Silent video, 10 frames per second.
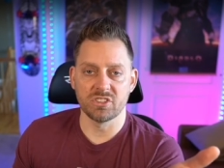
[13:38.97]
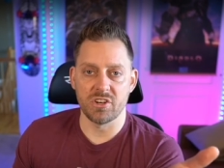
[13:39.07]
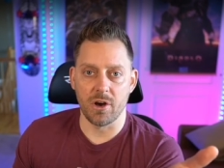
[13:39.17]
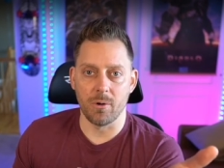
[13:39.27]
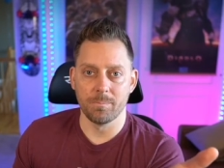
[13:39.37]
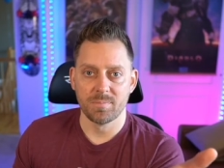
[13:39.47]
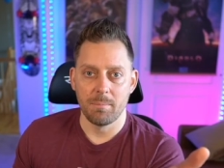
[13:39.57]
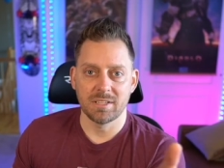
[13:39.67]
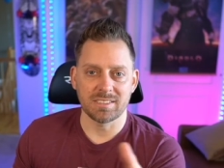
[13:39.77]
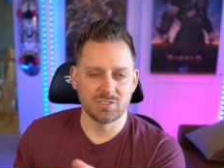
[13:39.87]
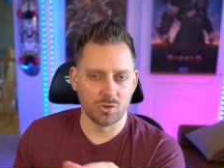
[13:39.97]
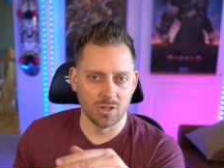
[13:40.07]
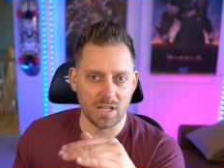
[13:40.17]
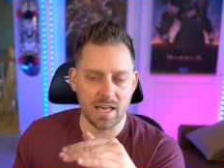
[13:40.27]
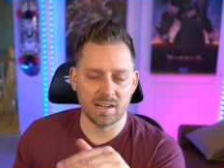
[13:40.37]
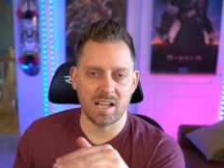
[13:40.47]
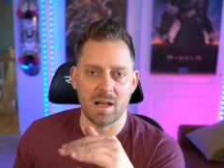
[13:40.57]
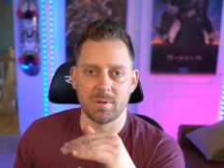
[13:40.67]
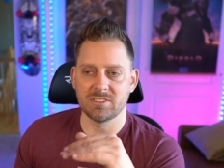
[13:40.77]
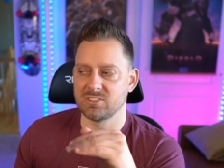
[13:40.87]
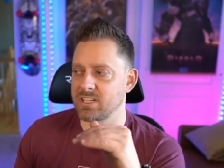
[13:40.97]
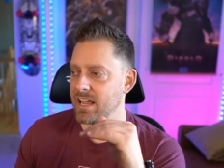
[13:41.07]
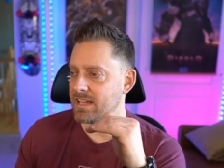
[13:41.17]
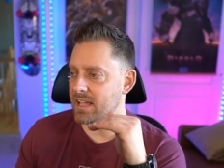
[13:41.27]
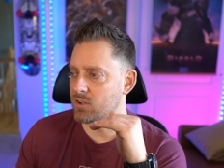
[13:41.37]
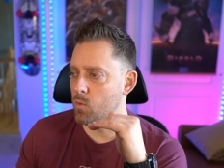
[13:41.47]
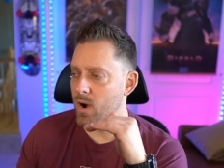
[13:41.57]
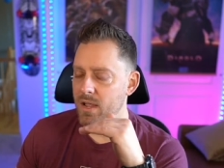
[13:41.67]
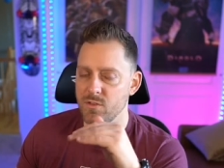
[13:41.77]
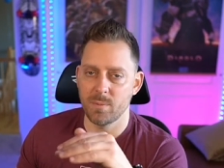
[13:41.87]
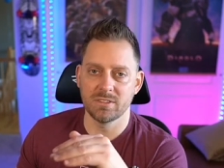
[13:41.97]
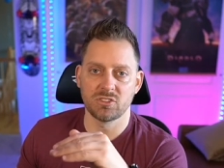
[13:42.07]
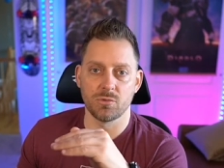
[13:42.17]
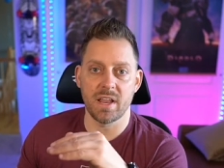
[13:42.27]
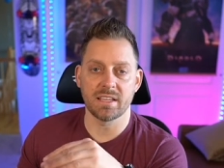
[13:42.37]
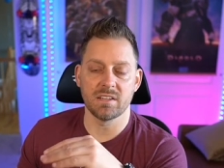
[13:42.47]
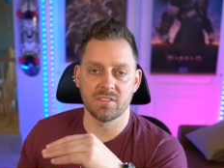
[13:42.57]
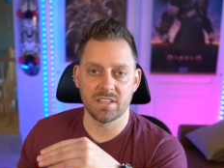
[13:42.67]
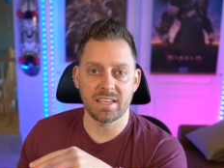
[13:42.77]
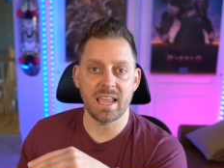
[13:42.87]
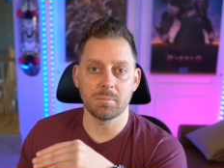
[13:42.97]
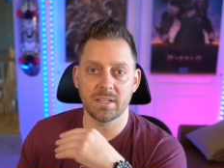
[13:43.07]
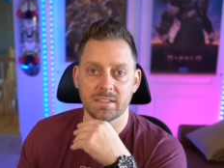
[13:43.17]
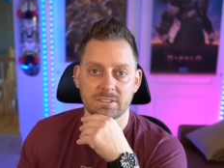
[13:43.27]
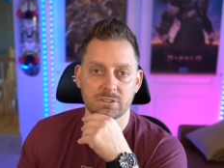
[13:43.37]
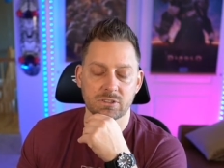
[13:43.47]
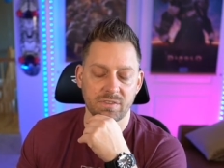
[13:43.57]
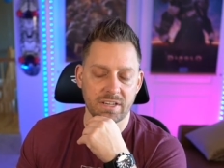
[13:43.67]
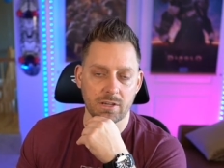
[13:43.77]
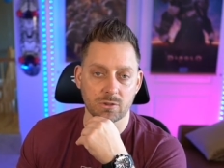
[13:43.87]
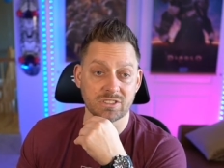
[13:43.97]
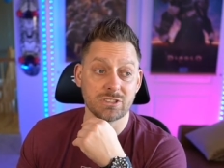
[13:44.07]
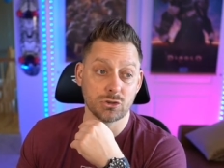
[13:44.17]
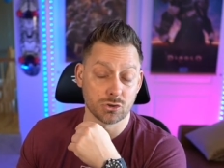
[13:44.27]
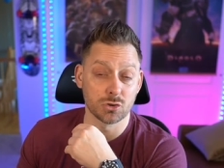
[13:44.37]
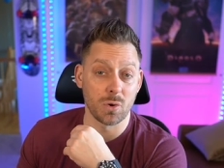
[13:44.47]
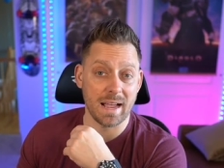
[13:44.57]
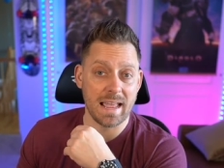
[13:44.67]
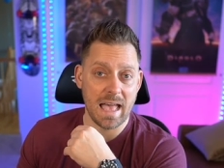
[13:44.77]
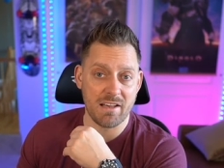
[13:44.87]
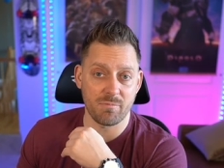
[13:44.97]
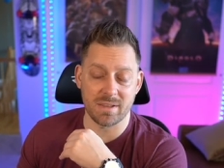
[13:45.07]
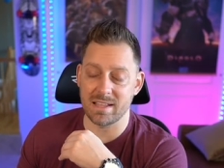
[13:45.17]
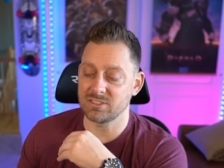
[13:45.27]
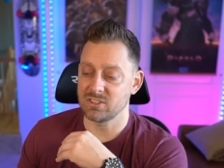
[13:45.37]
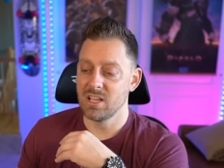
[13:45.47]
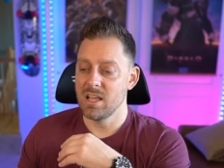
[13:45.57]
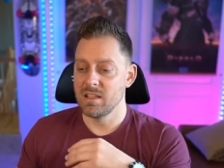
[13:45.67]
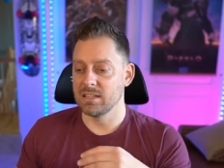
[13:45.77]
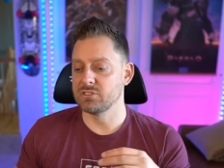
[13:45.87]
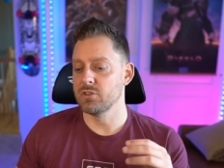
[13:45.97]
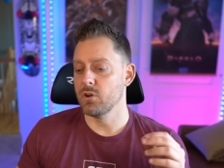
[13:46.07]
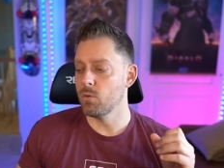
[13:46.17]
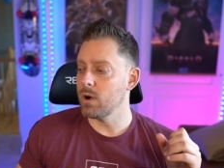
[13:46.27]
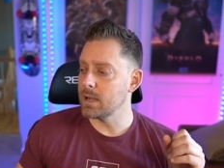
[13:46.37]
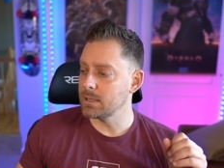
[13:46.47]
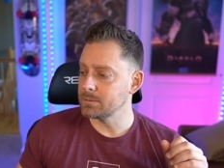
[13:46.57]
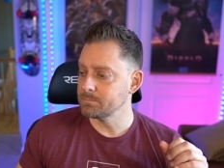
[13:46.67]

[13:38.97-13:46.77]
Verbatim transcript: know because I saw a lot of comments saying, "Echo, why have you been so negative on the game lately in your videos?" And it's true, I have been. That's that's no. uh